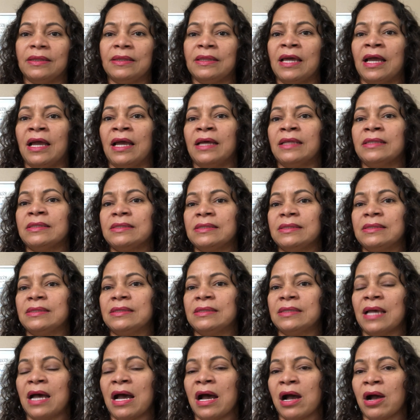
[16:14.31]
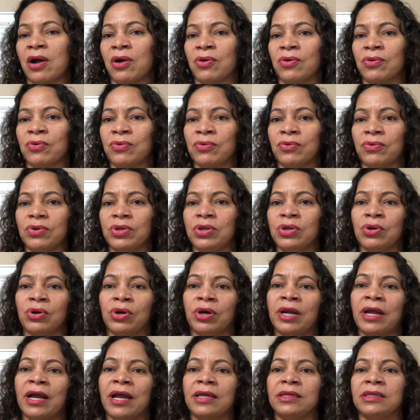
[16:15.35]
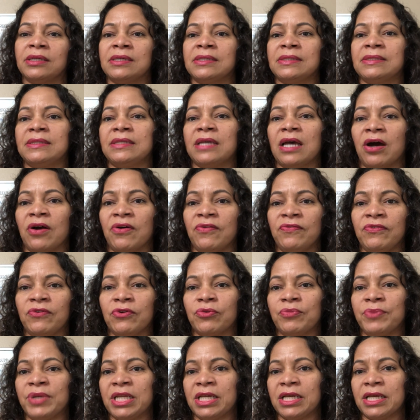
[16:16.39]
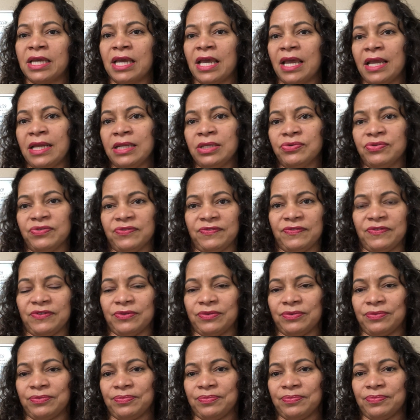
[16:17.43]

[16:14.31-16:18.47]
That's how your higher self communicates with you.